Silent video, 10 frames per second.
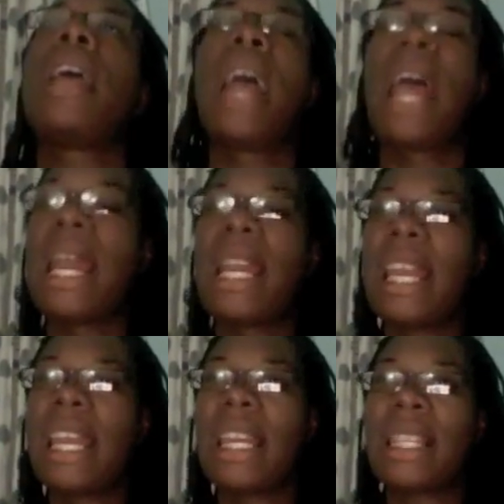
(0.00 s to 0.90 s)
And I didn't
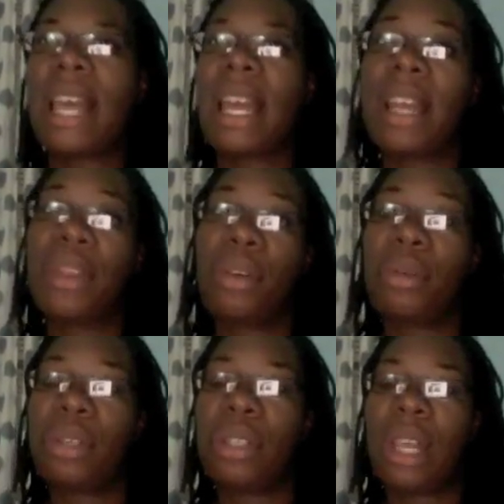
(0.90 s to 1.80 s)
get excited. I thought it was
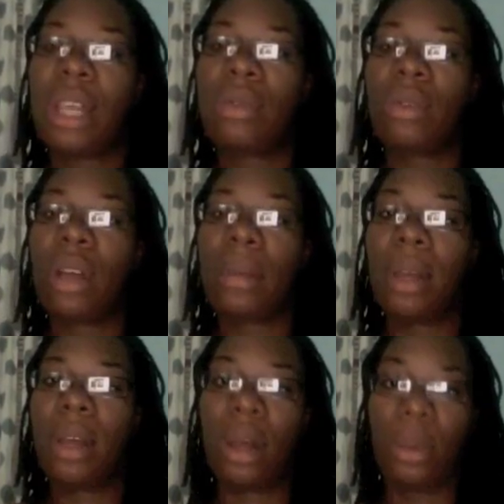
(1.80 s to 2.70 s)
just like it's going to come and
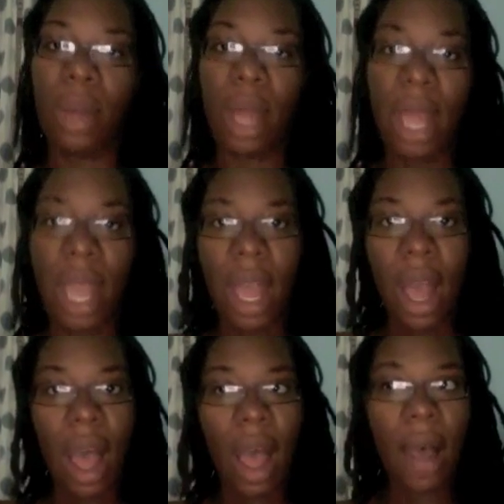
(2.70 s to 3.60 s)
go.
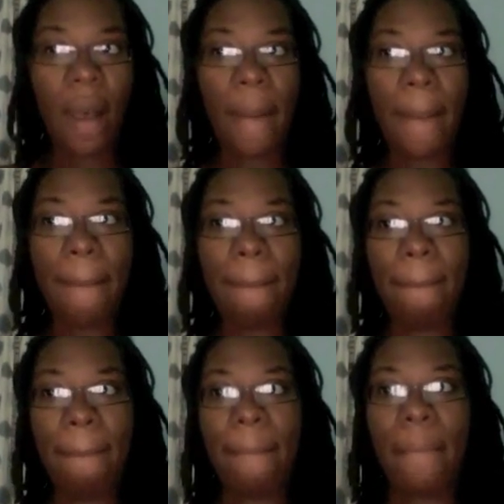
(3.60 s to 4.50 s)
Around
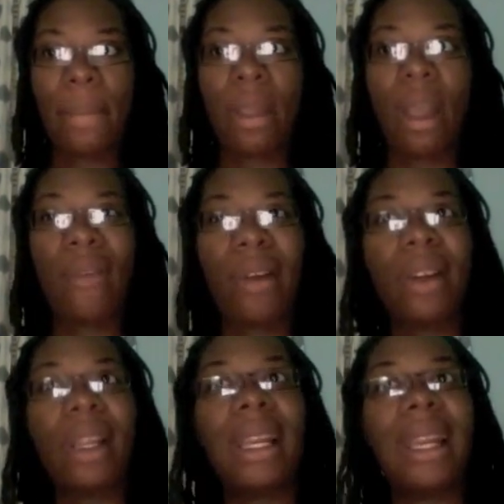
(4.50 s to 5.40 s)

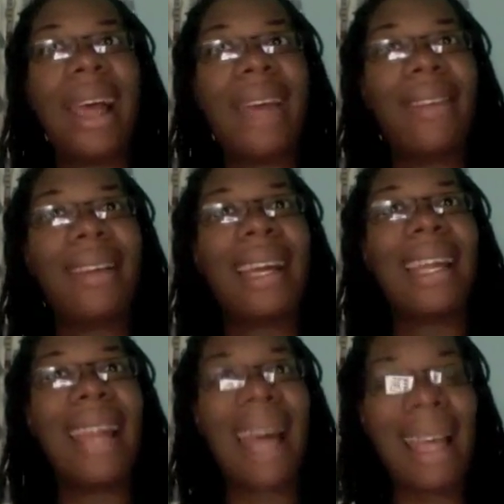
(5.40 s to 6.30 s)
11
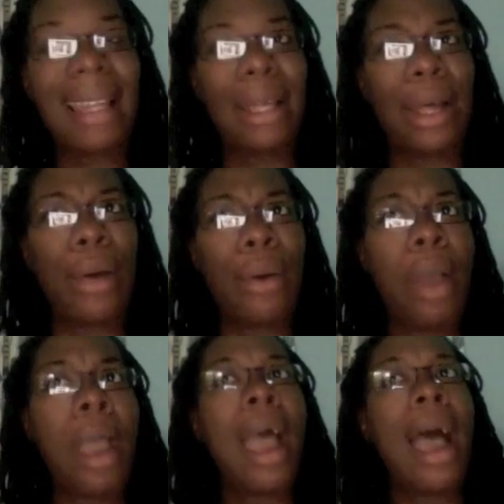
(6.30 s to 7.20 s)
o'clock, though,
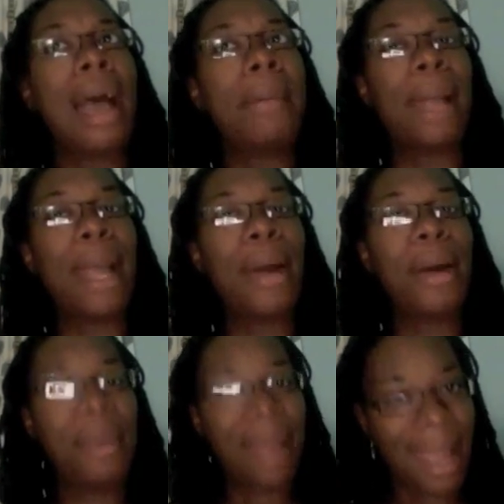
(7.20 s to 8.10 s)
I'm like,
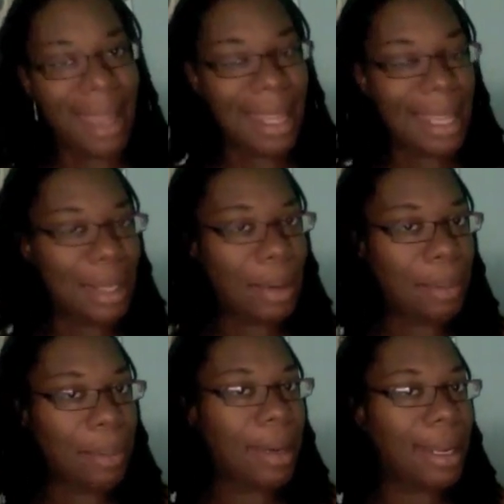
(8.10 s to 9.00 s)
okay, these are
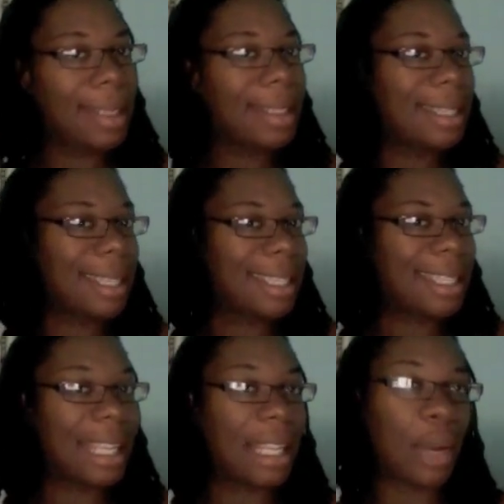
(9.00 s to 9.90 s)
pretty
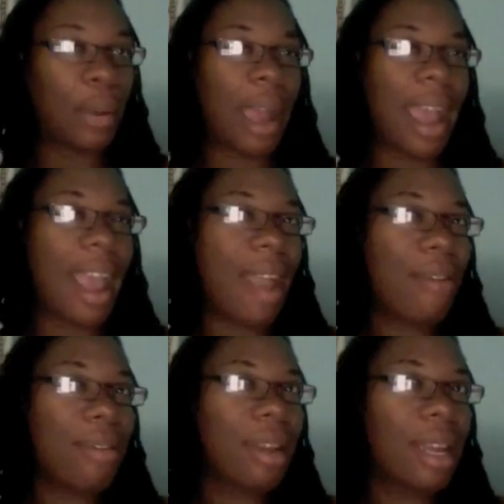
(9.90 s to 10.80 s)
consistent. They were
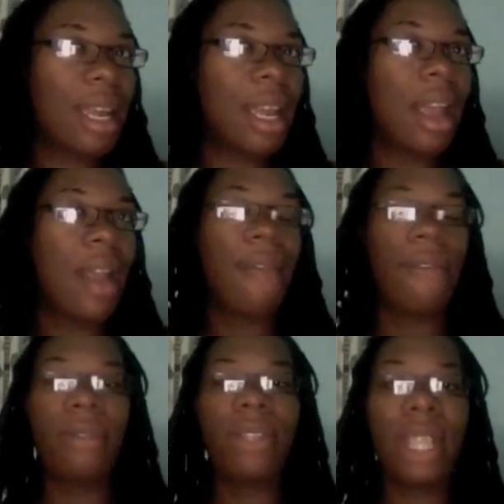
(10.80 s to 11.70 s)
every
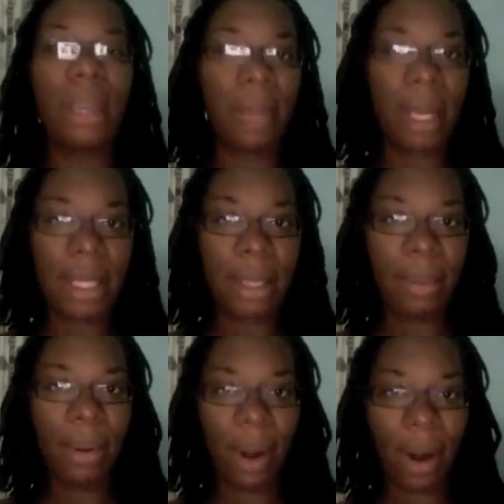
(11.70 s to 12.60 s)
15 minutes
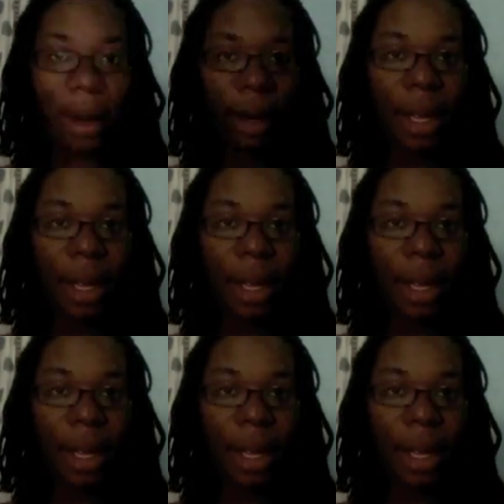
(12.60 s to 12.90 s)
apart.